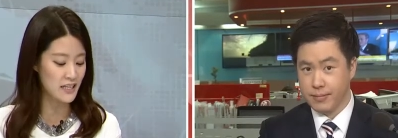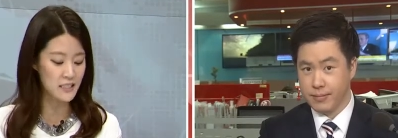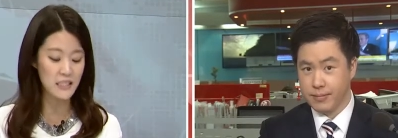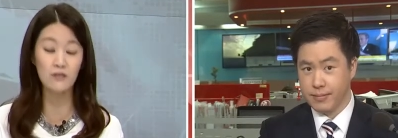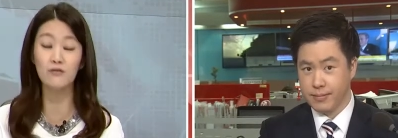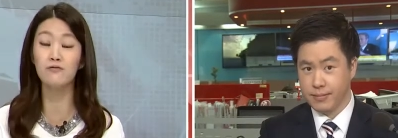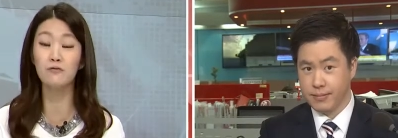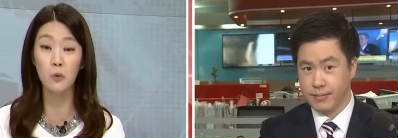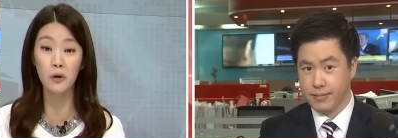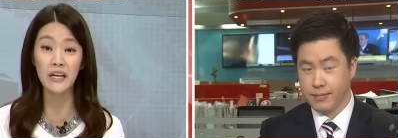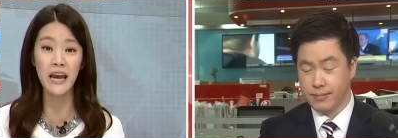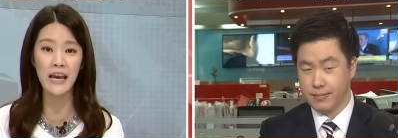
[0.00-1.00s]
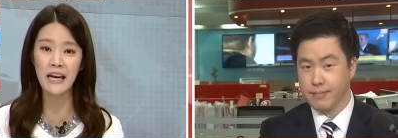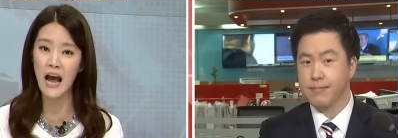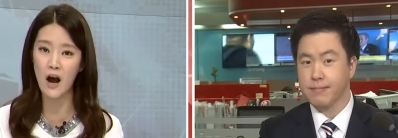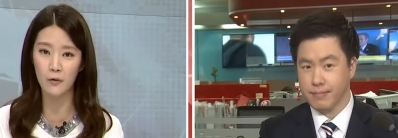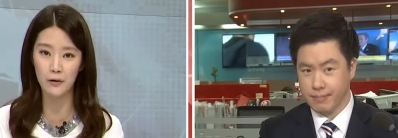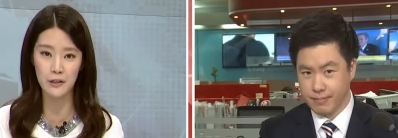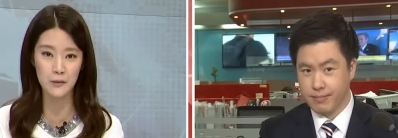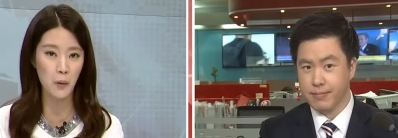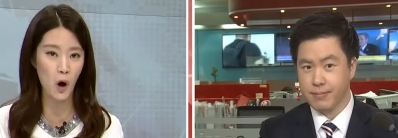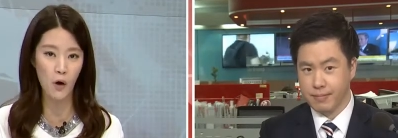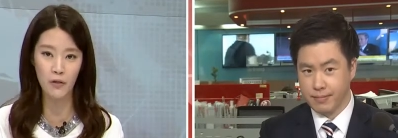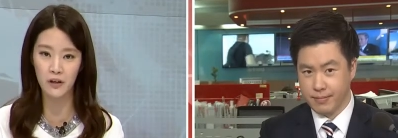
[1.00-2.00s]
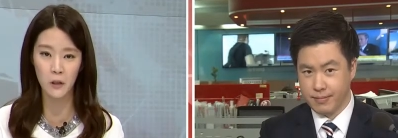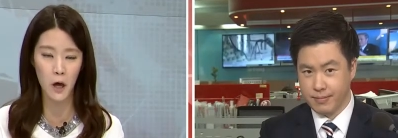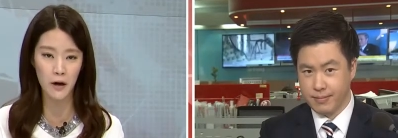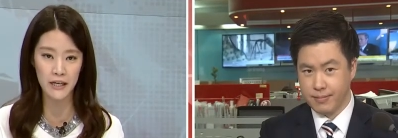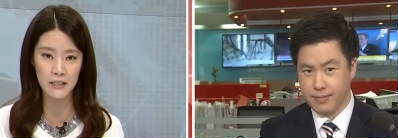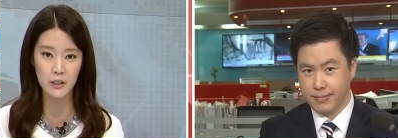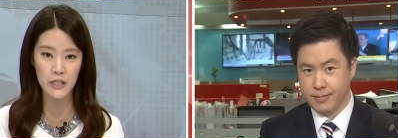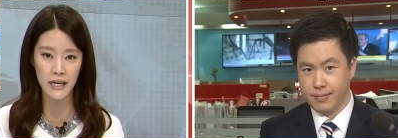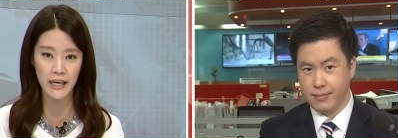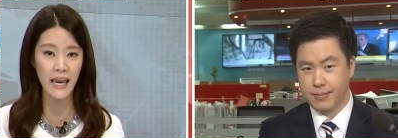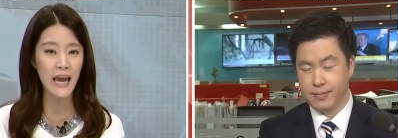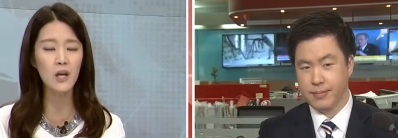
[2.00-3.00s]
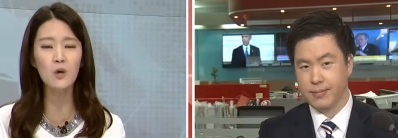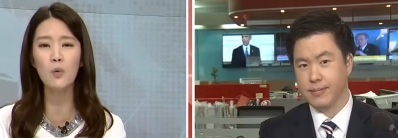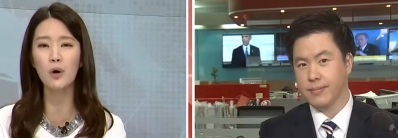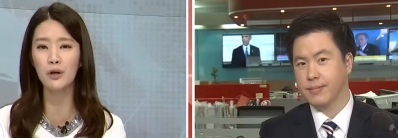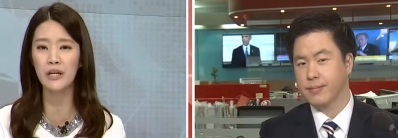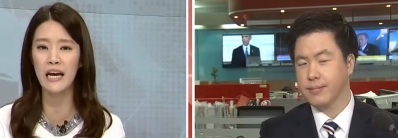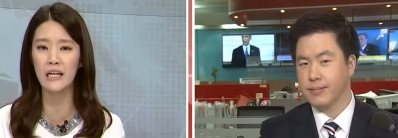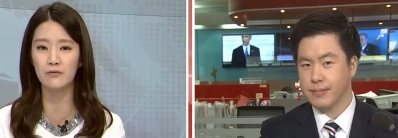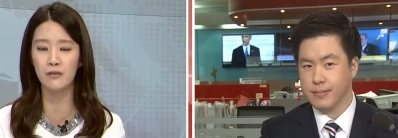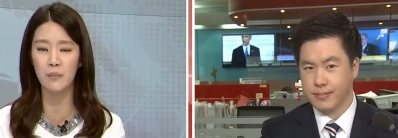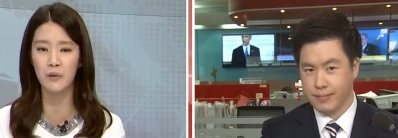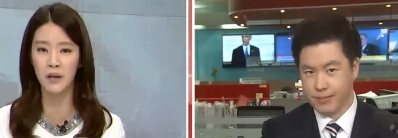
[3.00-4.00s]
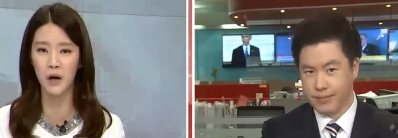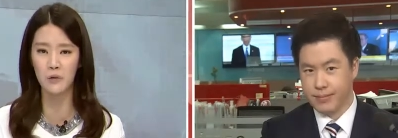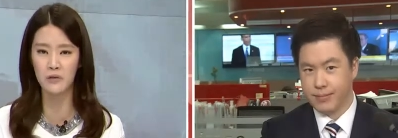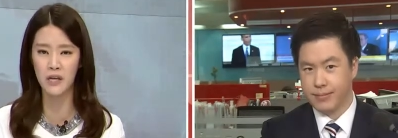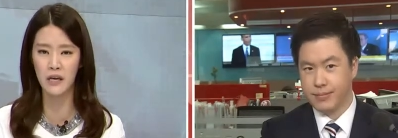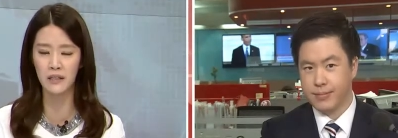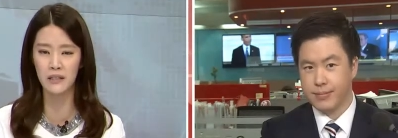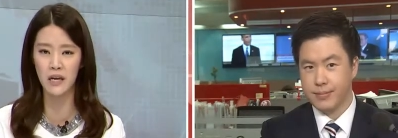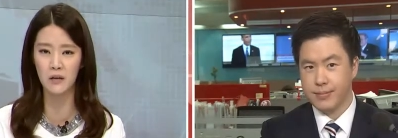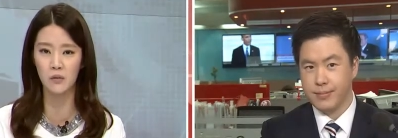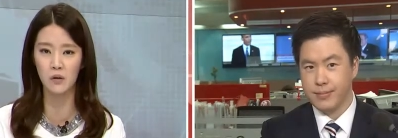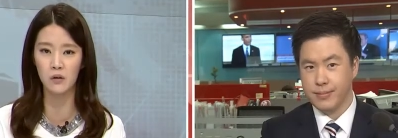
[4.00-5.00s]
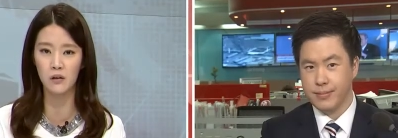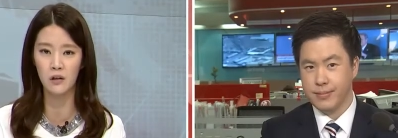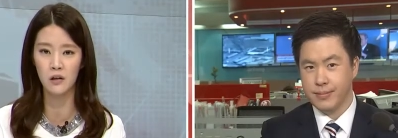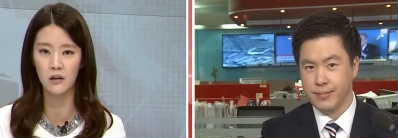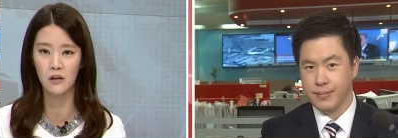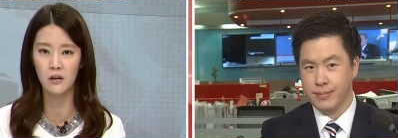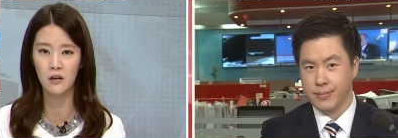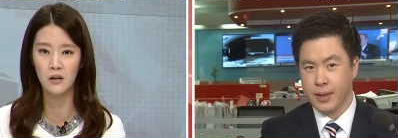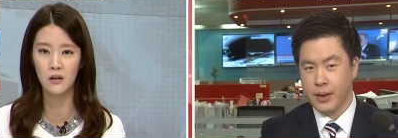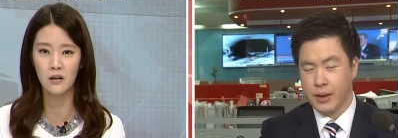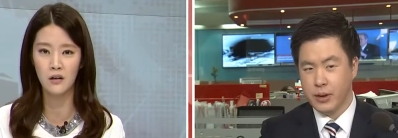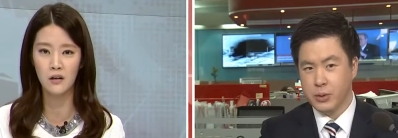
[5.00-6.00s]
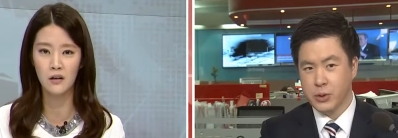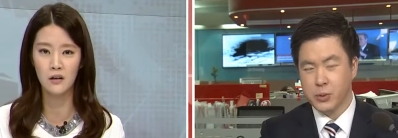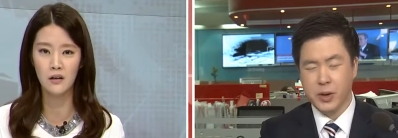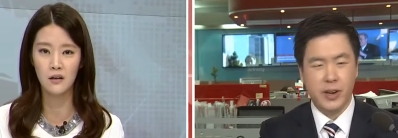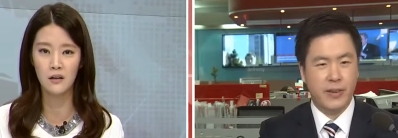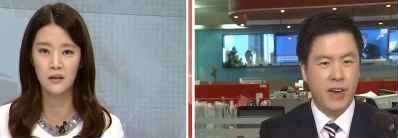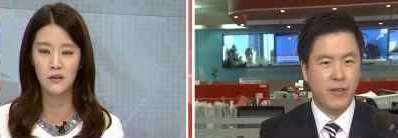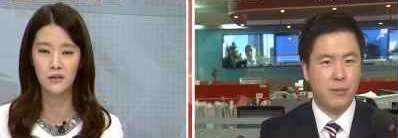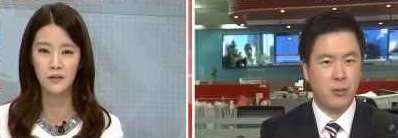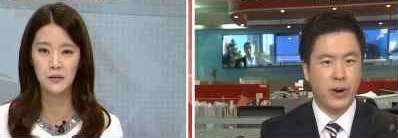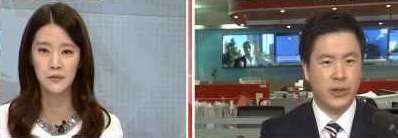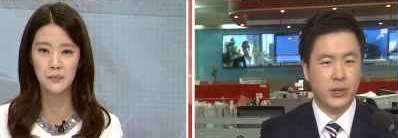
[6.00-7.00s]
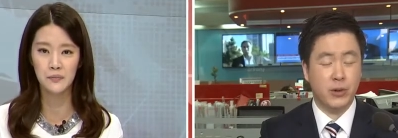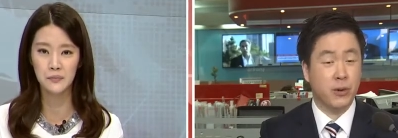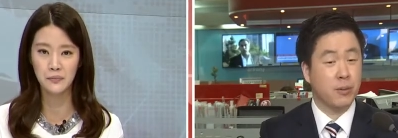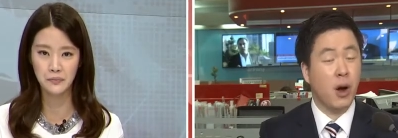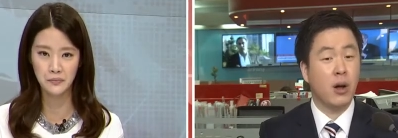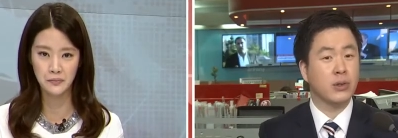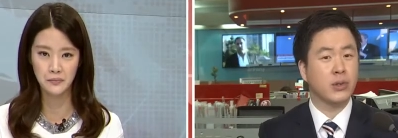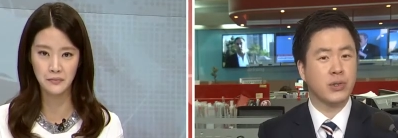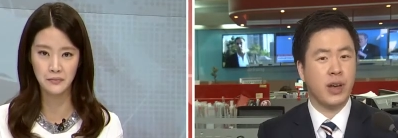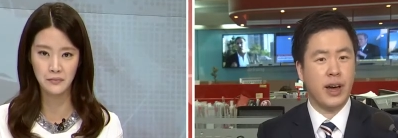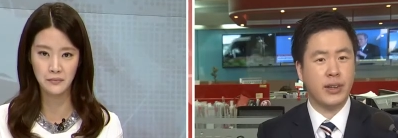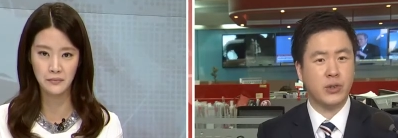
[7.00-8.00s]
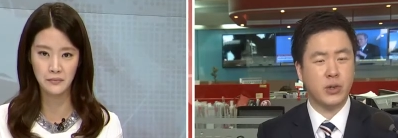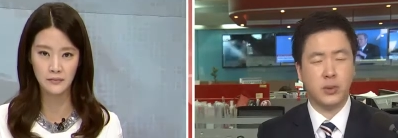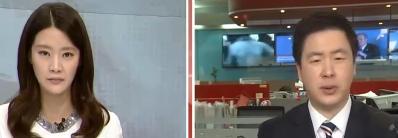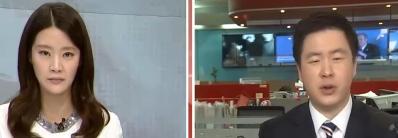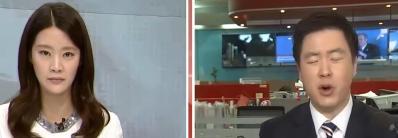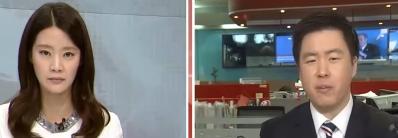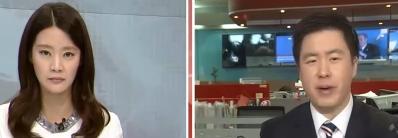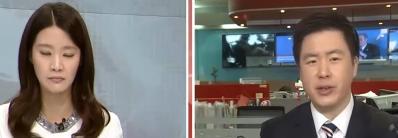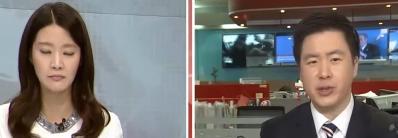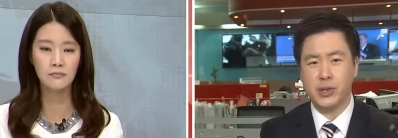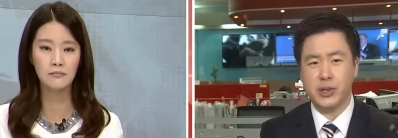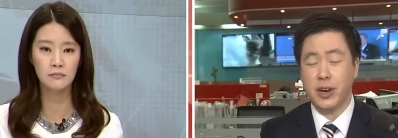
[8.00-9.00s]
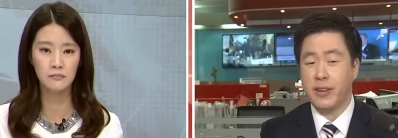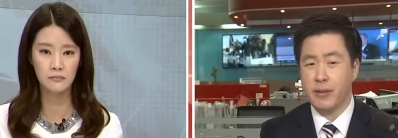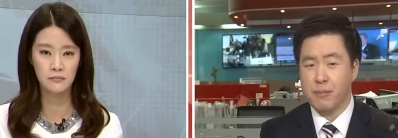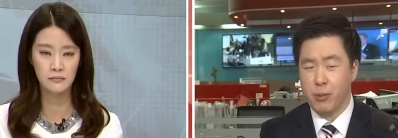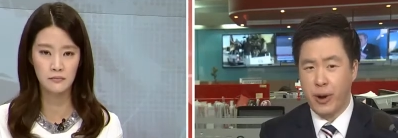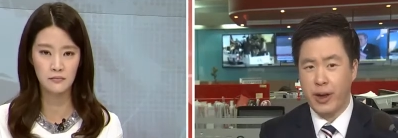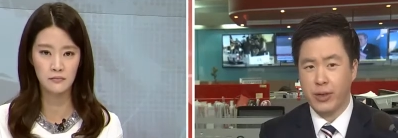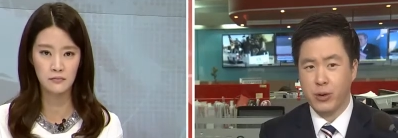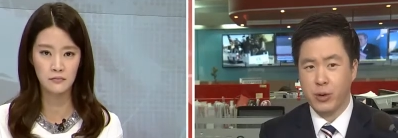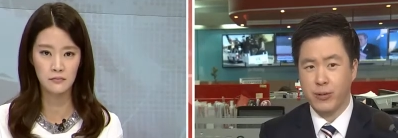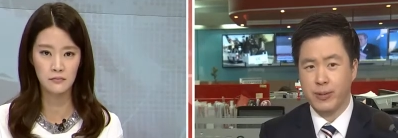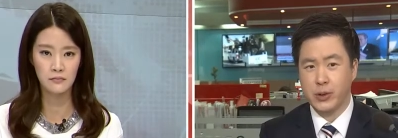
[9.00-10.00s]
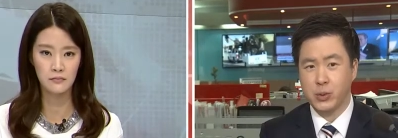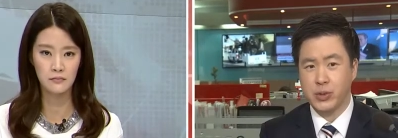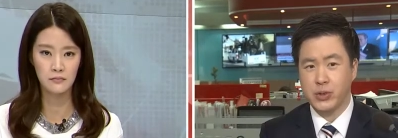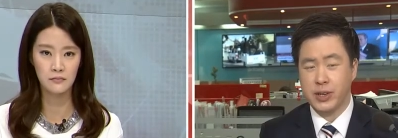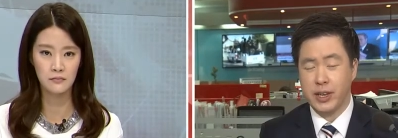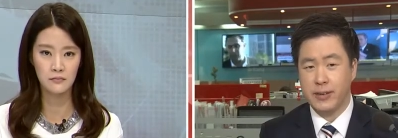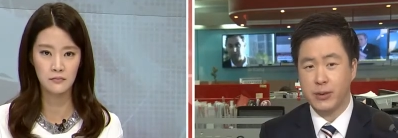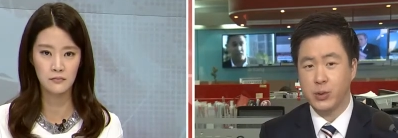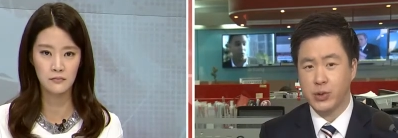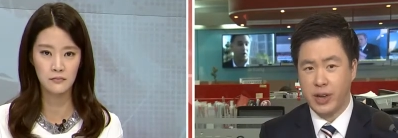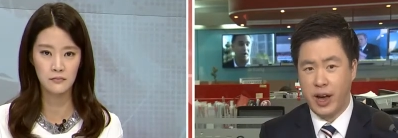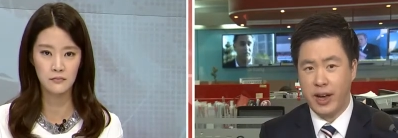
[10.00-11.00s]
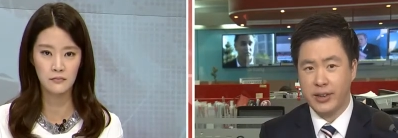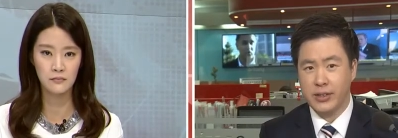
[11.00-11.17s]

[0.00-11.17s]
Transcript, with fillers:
Speaker 1: than forty-eight hours, Paul, the clock is ticking. Any word yet from the negotiating table?
Speaker 2: Well, in spite of heavy pressure from all sides, there's been no mention of a breakthrough from the Swiss city of Lausanne,